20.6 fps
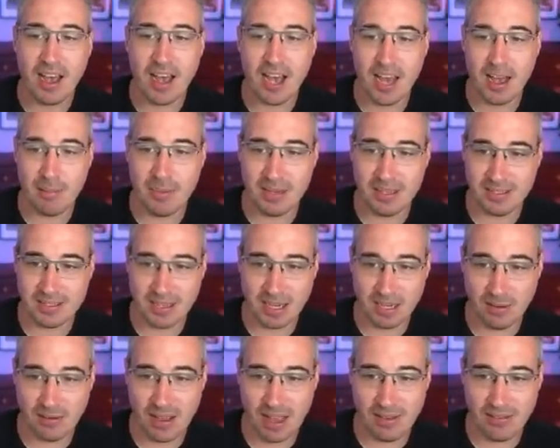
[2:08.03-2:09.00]
Uh, but
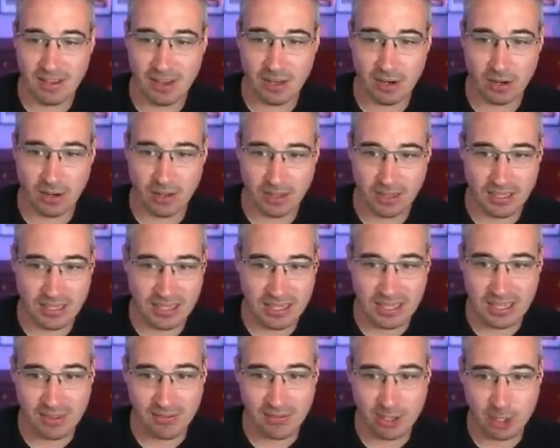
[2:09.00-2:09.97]
instead of having it on the
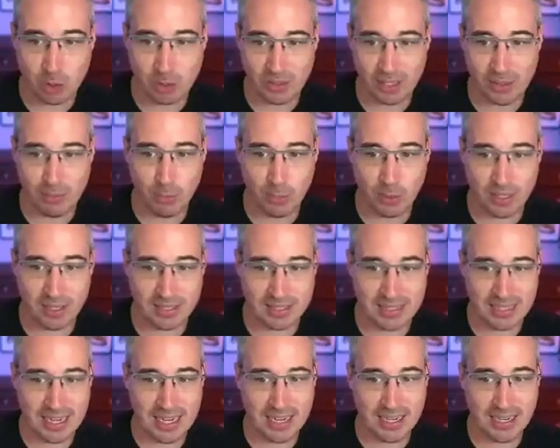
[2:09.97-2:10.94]
individual input
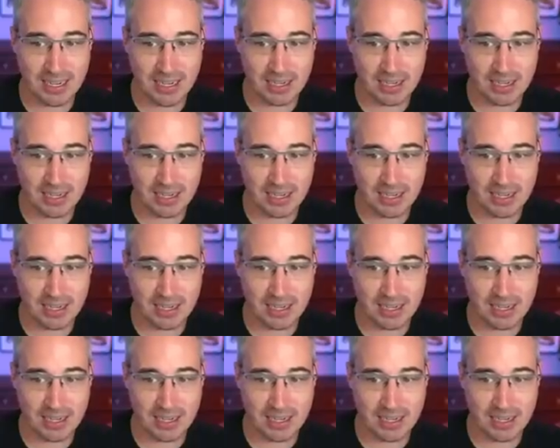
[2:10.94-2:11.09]
instead,